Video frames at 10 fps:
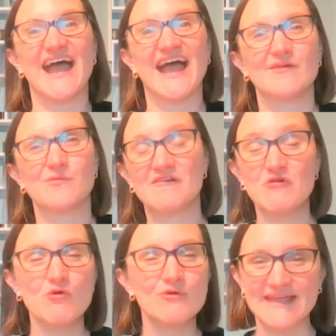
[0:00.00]
And we're
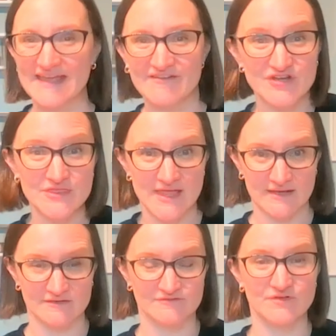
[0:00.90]
all given
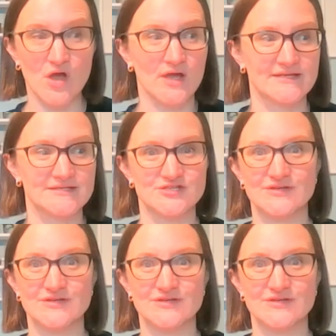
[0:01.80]
that advice.